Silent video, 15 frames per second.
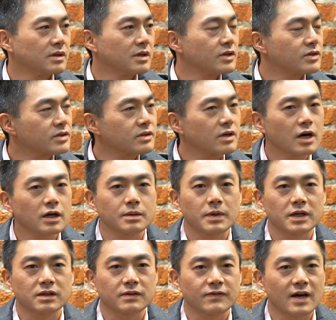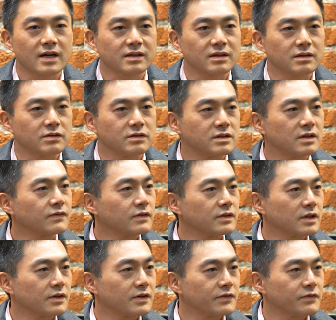They just talk about the fact that they're
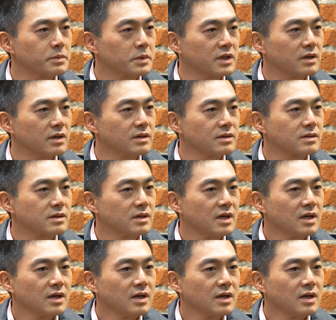different than everybody else.